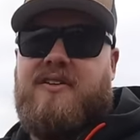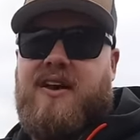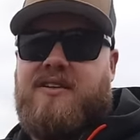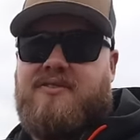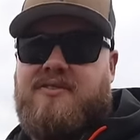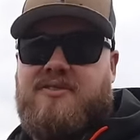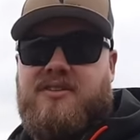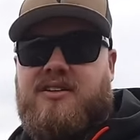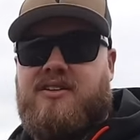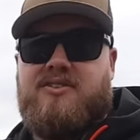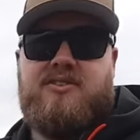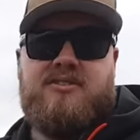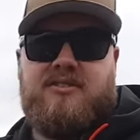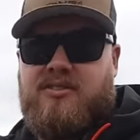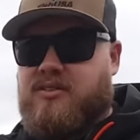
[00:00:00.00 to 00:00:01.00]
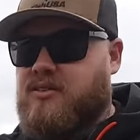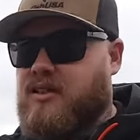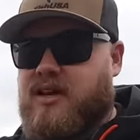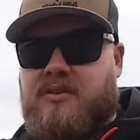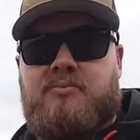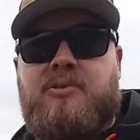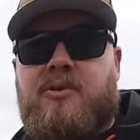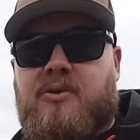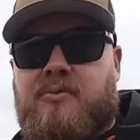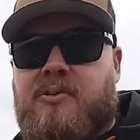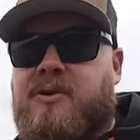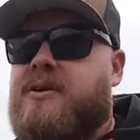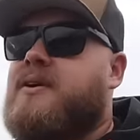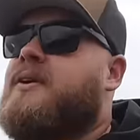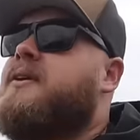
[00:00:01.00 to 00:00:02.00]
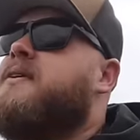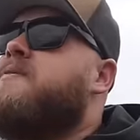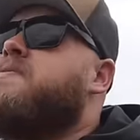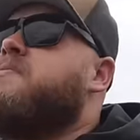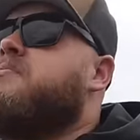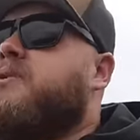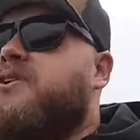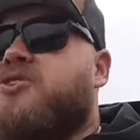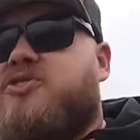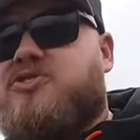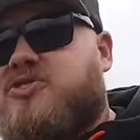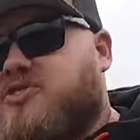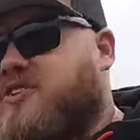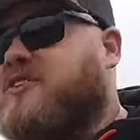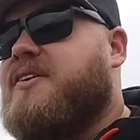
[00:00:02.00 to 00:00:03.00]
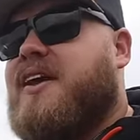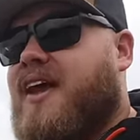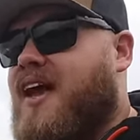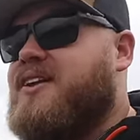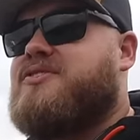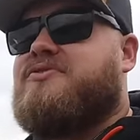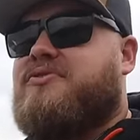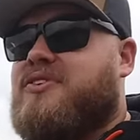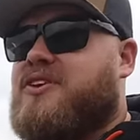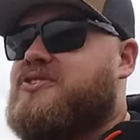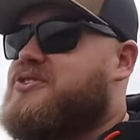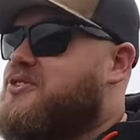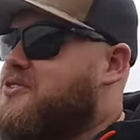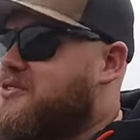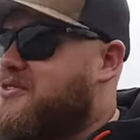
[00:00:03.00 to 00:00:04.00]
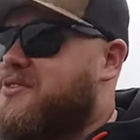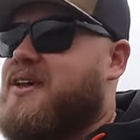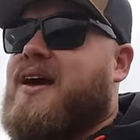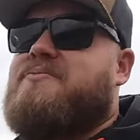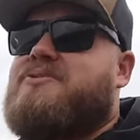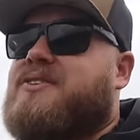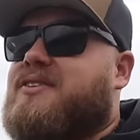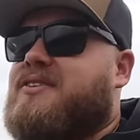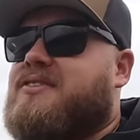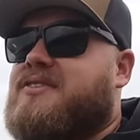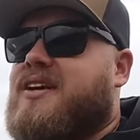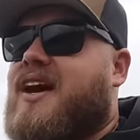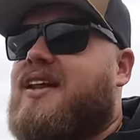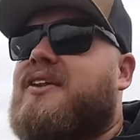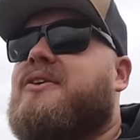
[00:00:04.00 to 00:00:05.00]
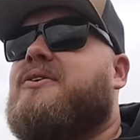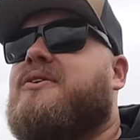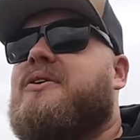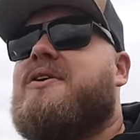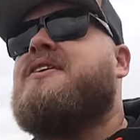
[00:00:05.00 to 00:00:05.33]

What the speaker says: oxygen, and just look like poop. But you can still catch fish snap jigging shallow.